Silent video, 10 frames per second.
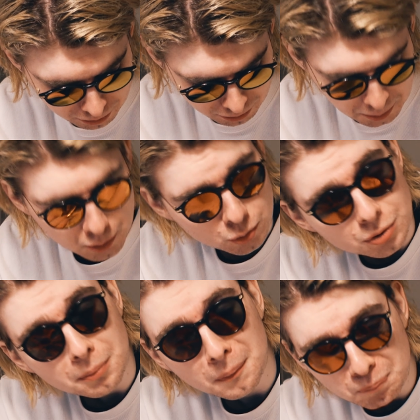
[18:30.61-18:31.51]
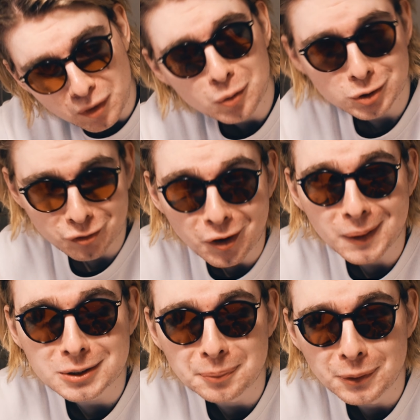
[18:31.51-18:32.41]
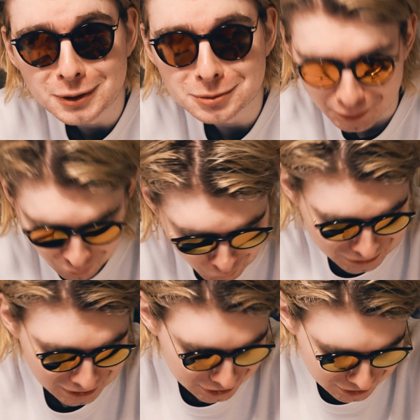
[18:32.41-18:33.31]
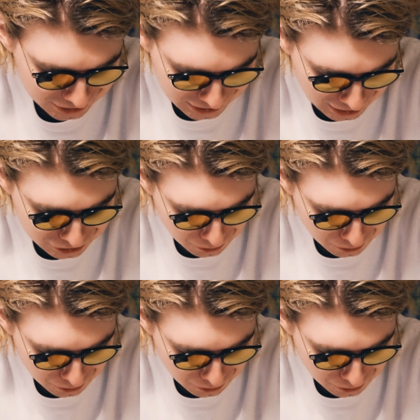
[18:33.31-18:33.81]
I mean, it was a fun experience, but it wasn't like a success,